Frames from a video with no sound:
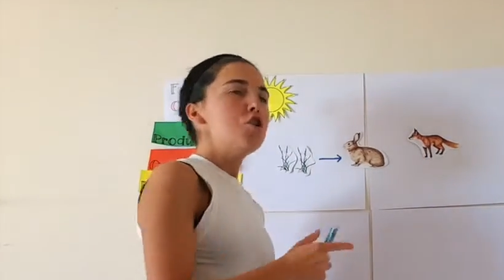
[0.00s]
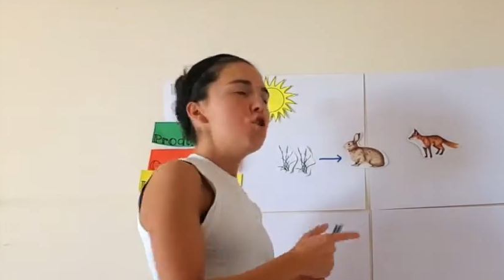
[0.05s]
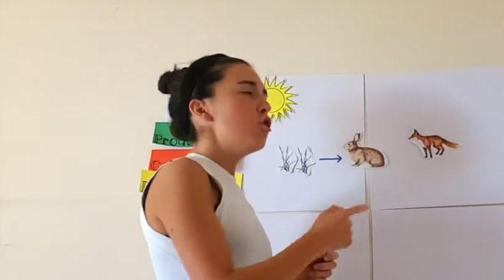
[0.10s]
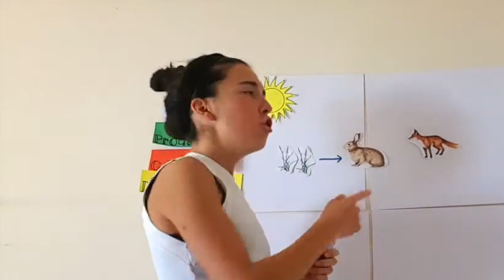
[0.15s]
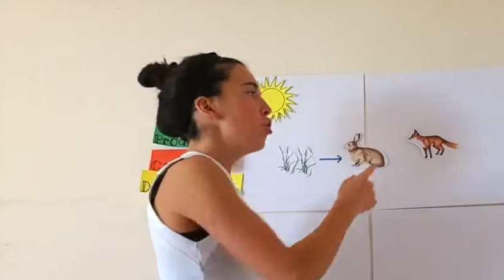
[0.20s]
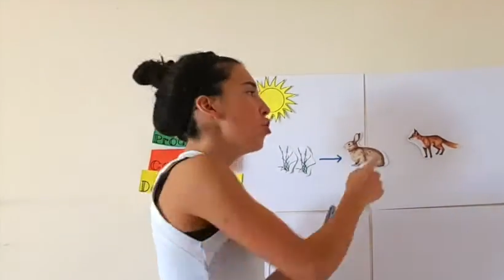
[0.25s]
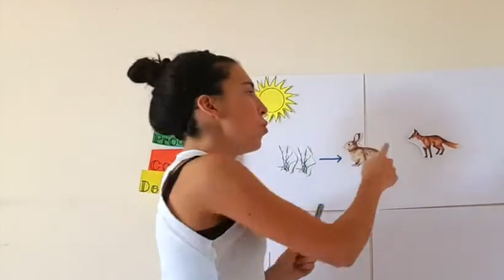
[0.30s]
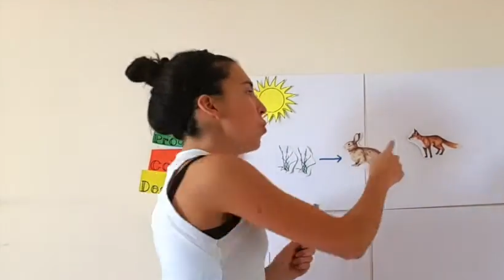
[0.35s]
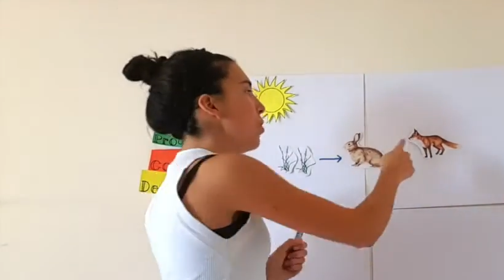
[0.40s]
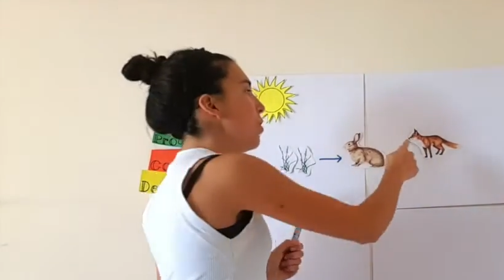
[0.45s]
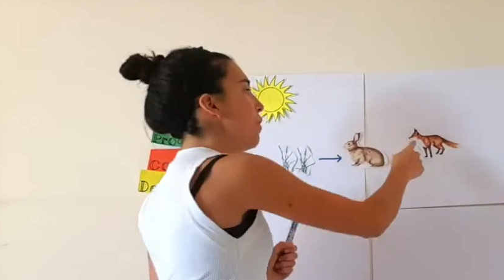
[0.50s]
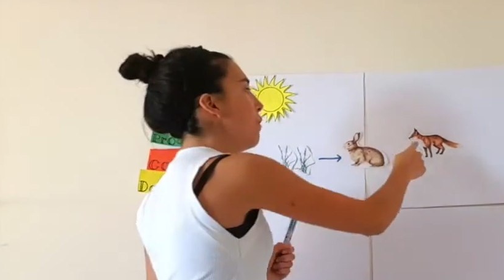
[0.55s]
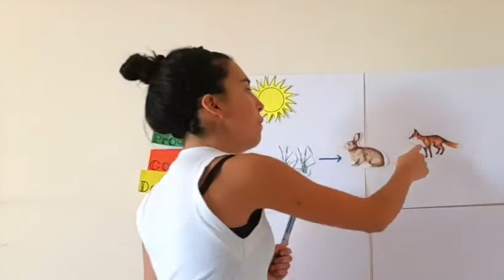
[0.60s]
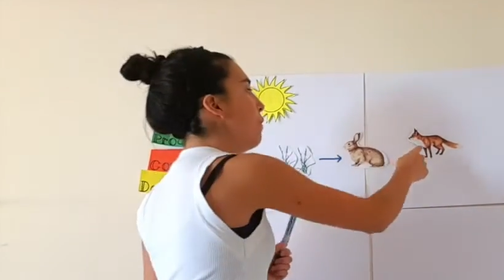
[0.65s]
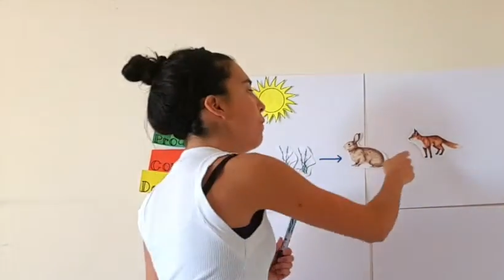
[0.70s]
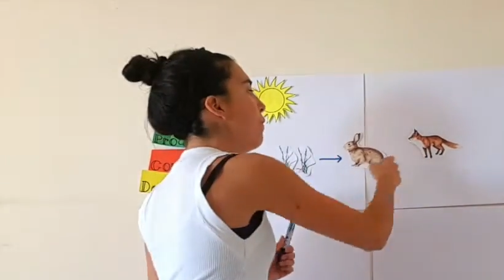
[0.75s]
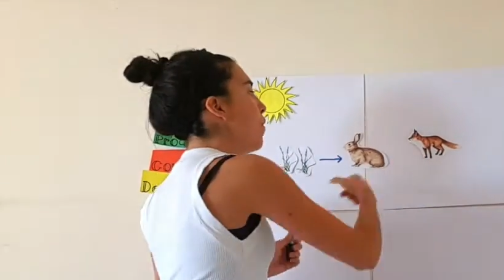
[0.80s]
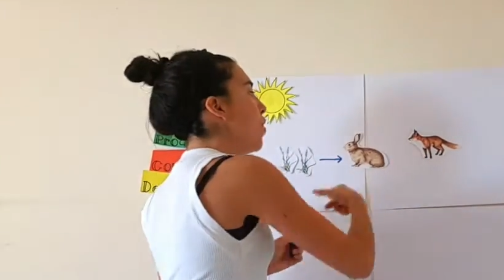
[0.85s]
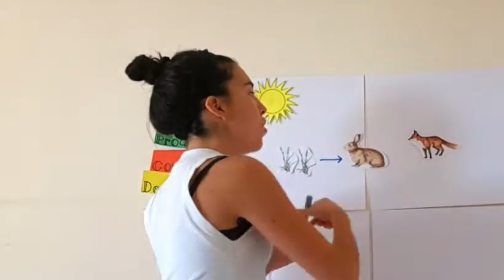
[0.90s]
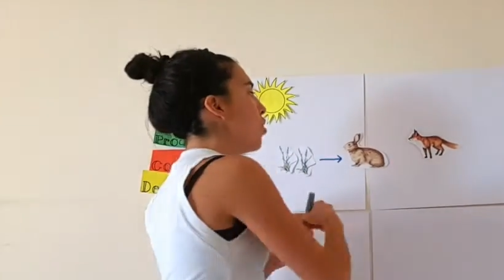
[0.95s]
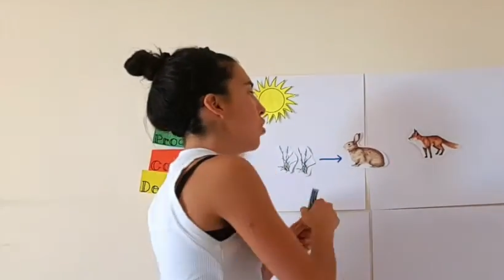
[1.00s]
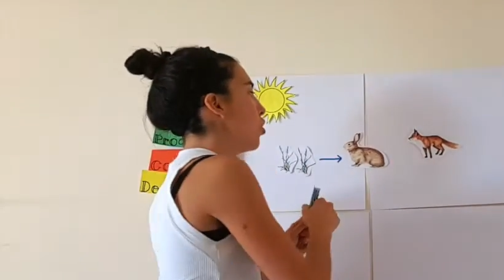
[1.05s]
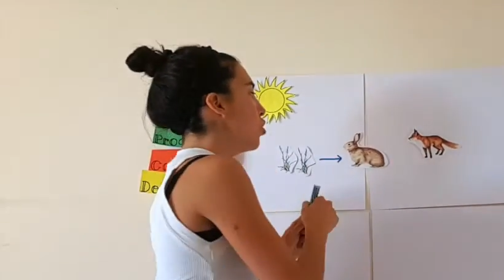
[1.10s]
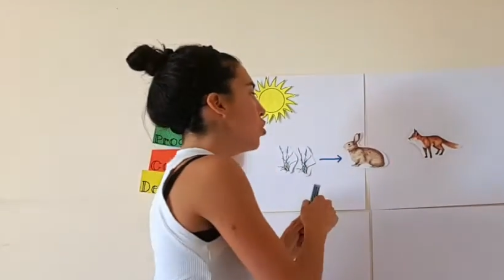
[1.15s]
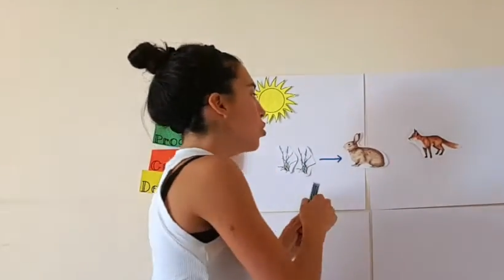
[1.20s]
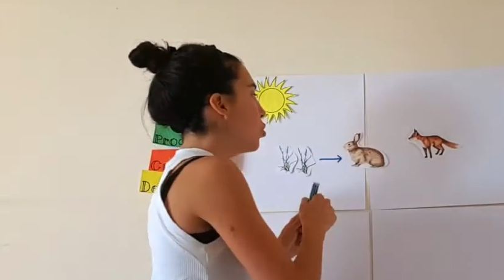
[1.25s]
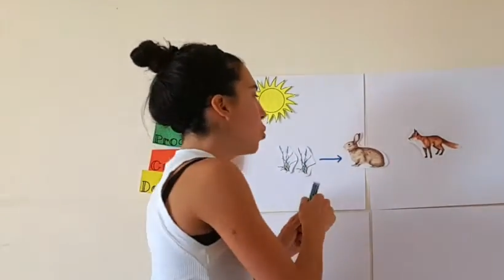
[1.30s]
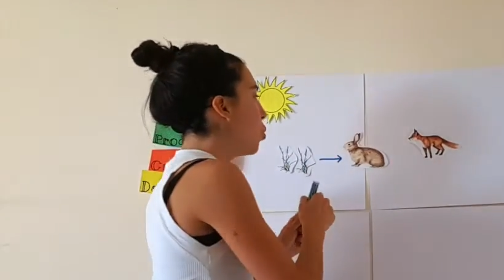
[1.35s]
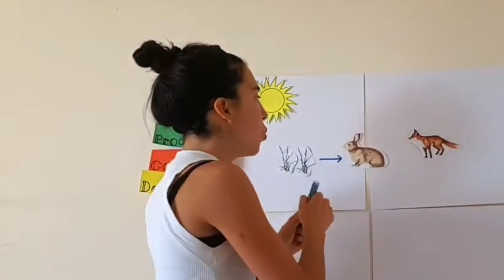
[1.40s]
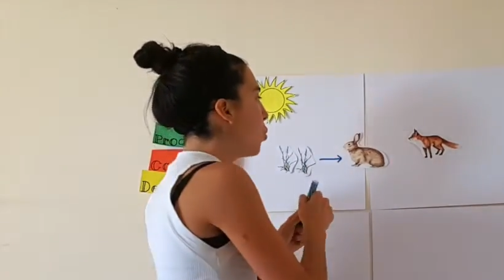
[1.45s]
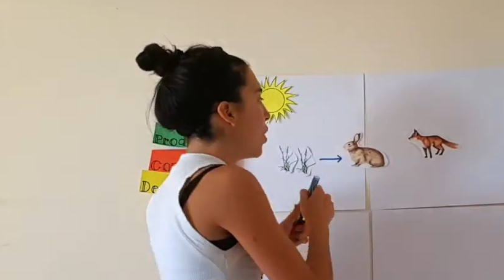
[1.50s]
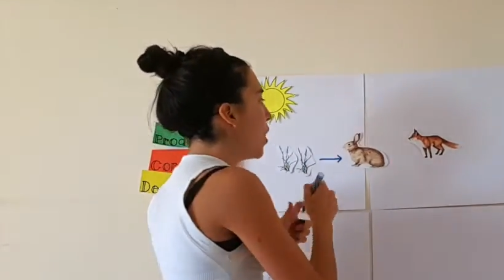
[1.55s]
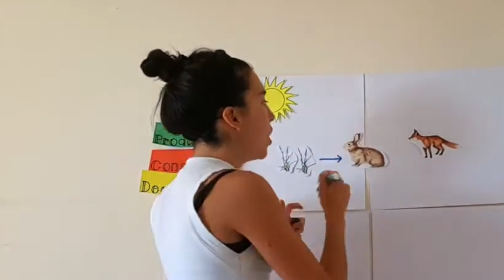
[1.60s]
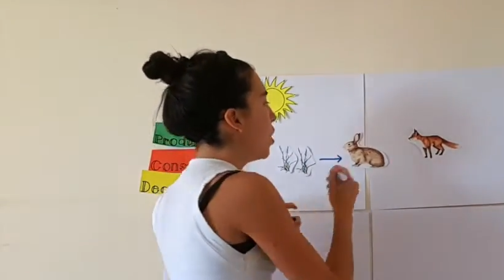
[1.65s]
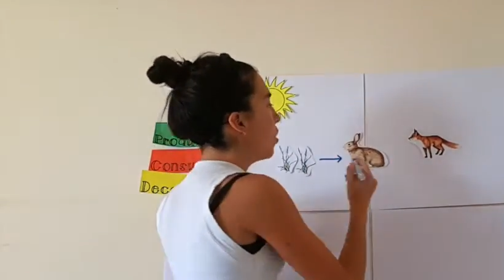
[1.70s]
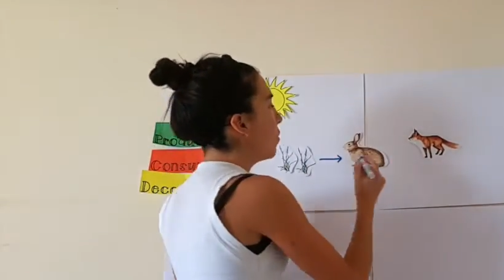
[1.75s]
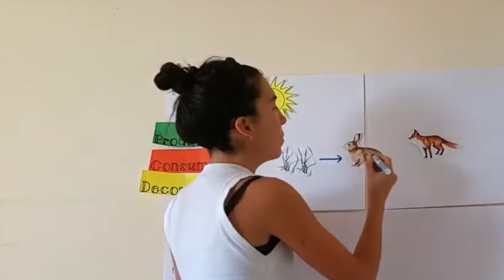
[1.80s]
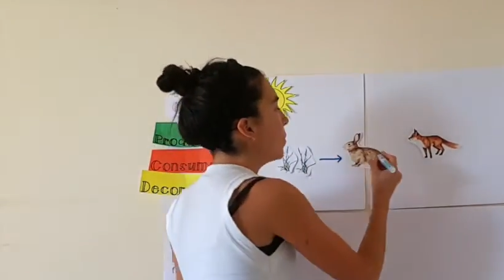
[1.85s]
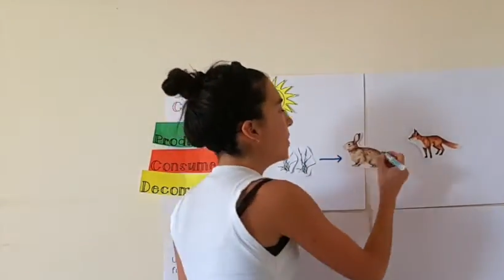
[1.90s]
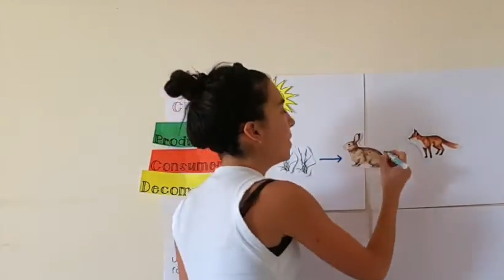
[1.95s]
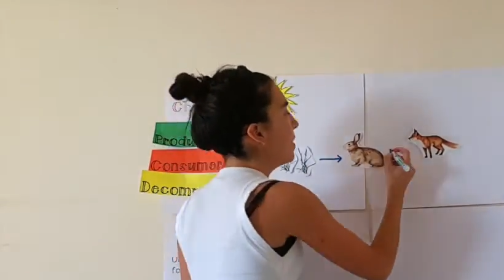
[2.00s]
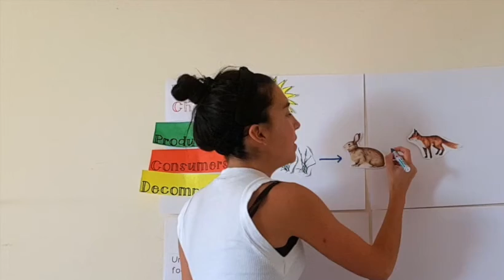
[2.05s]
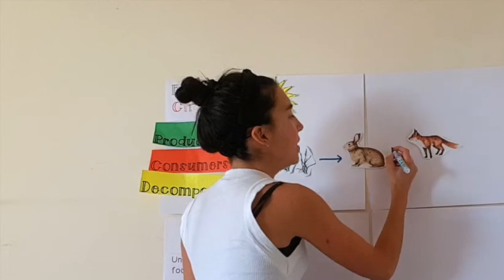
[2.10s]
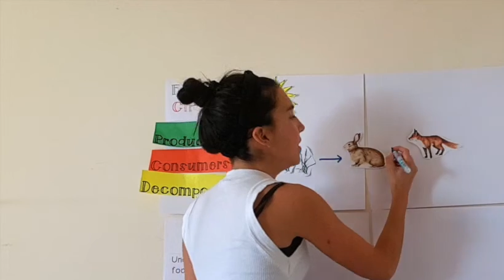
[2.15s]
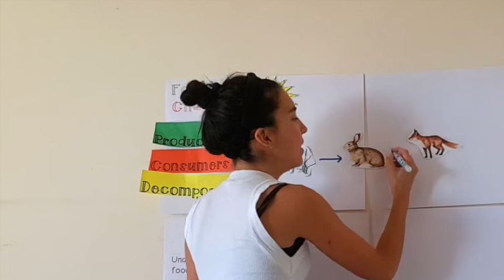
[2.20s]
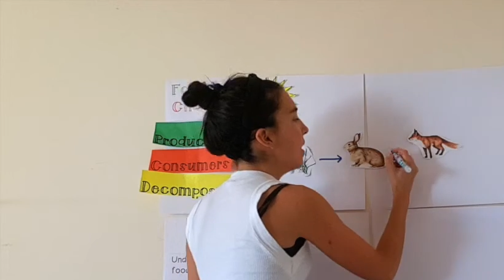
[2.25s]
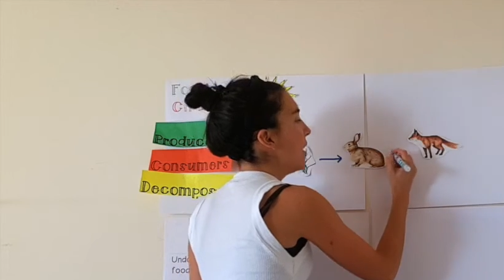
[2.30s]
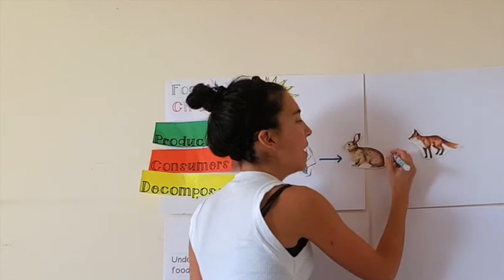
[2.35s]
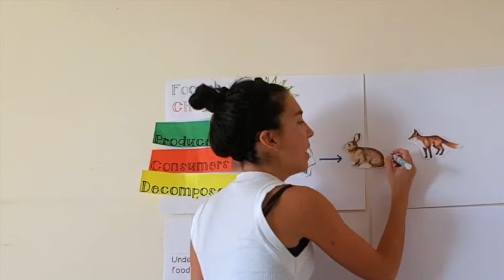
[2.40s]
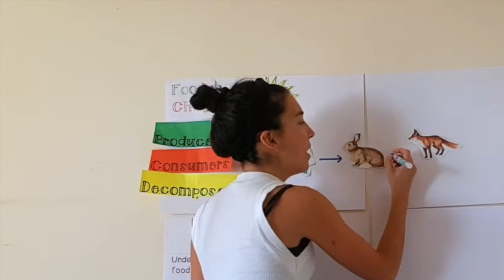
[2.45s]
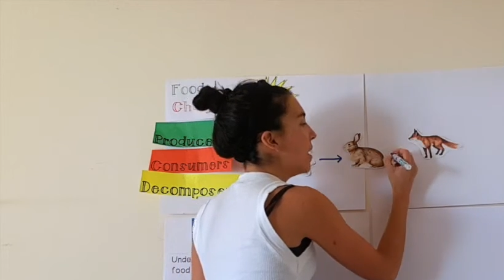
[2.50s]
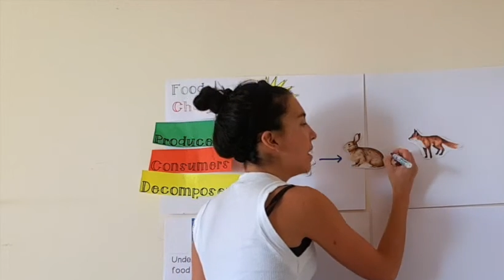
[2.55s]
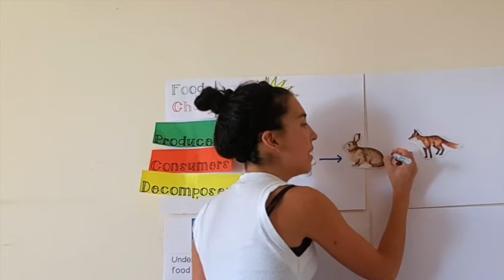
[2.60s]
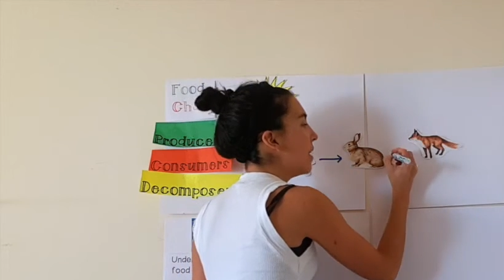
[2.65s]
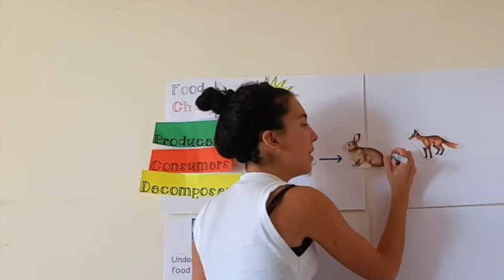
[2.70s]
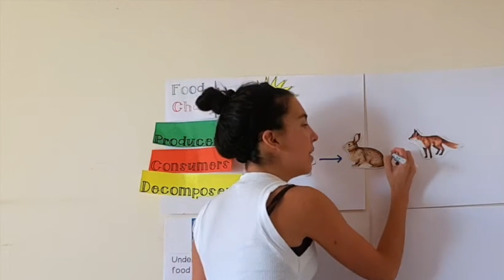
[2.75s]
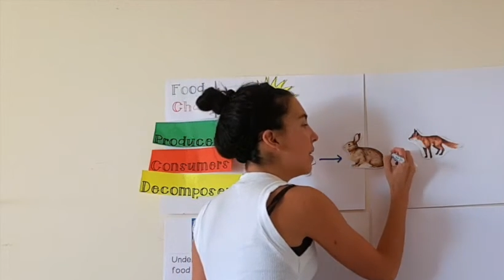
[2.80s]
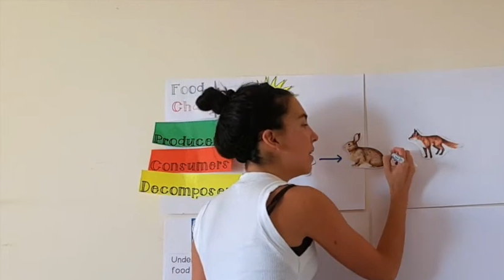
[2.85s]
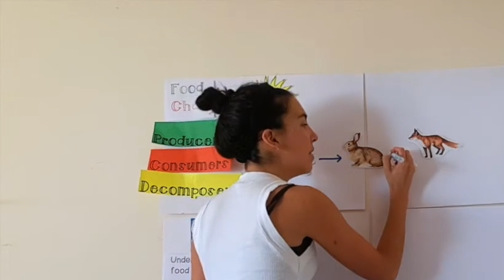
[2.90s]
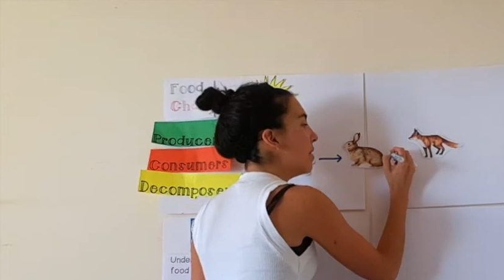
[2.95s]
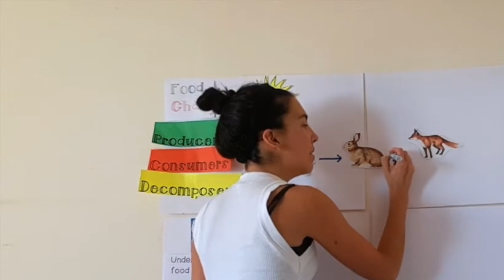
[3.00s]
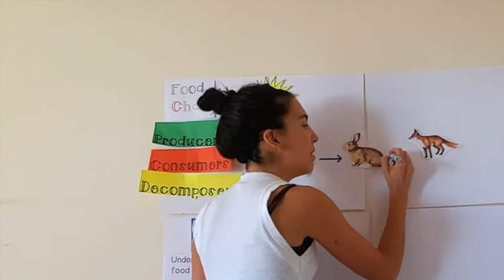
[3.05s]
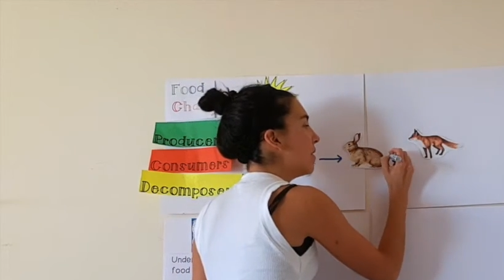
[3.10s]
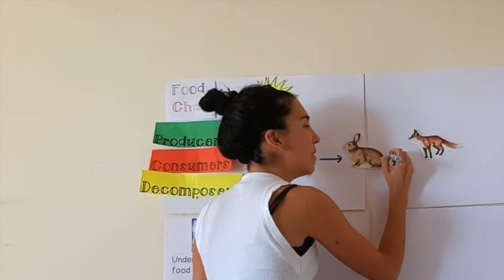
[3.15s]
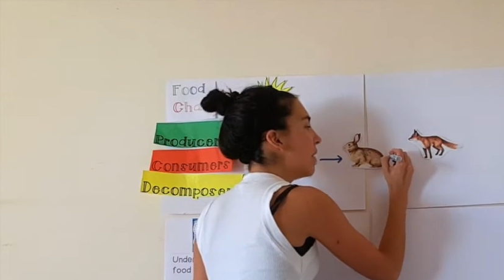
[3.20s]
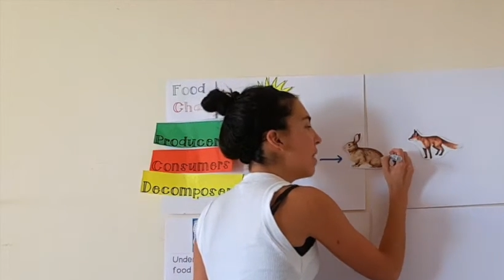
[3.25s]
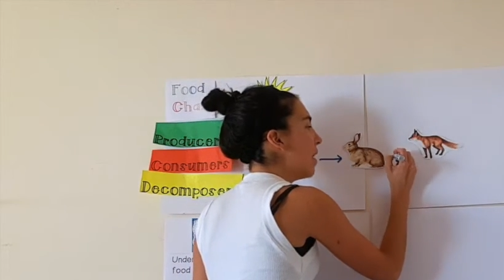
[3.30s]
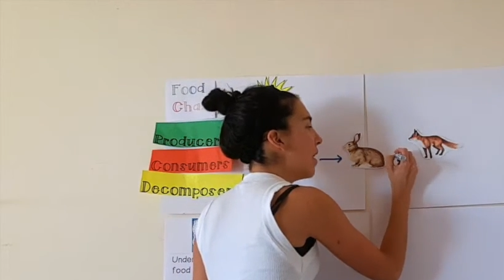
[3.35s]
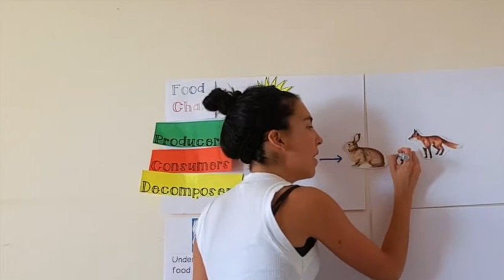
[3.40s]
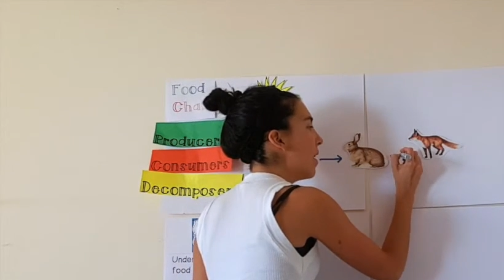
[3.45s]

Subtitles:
So the fox will obtain its